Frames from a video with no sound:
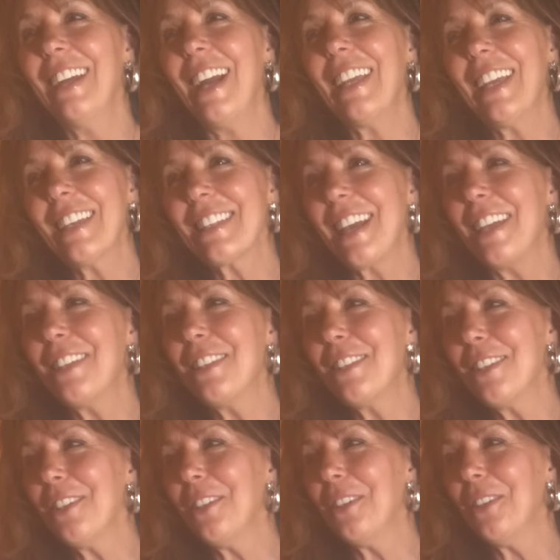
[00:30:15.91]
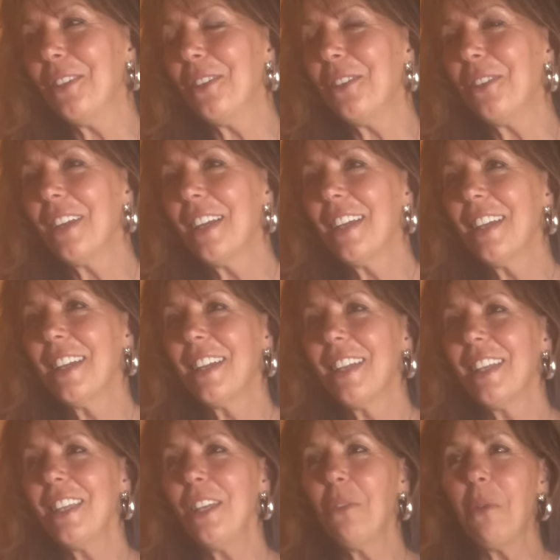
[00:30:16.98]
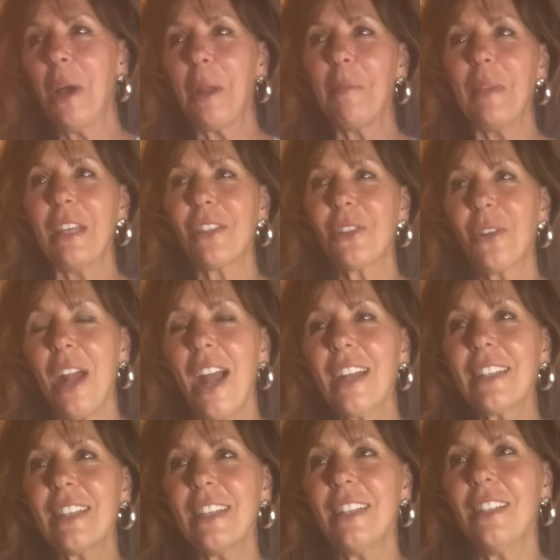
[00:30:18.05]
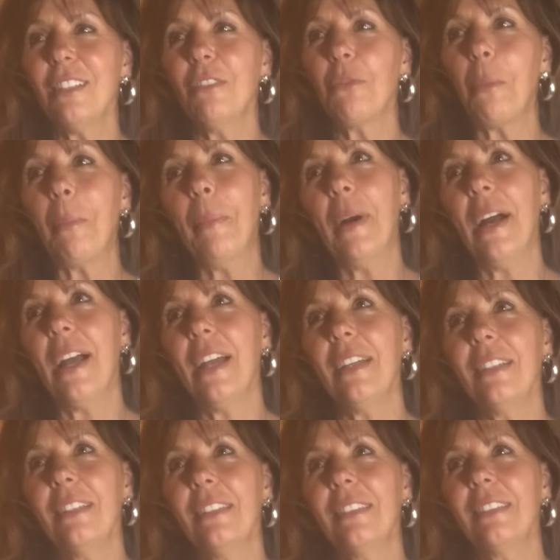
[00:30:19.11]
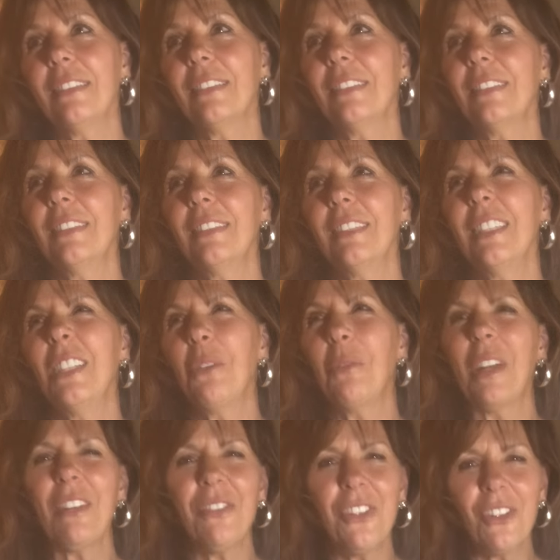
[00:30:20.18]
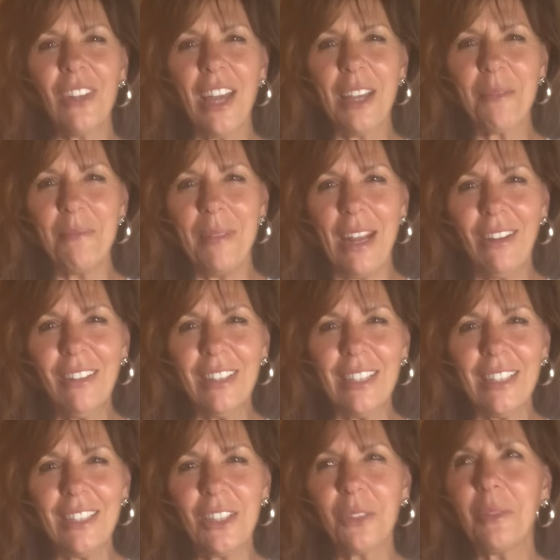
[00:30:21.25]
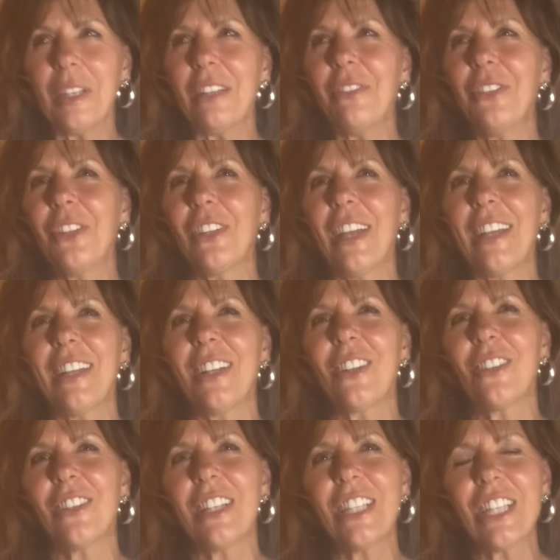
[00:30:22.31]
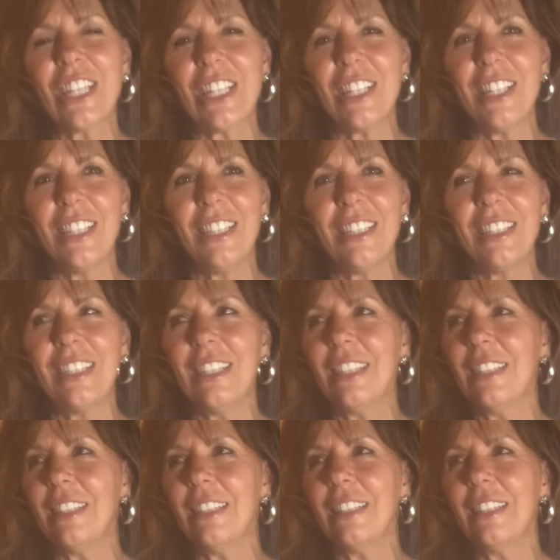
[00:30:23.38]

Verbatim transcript: I guess I do. You want to be attractive, but you know, what if you're like married or what if you're like a Christian and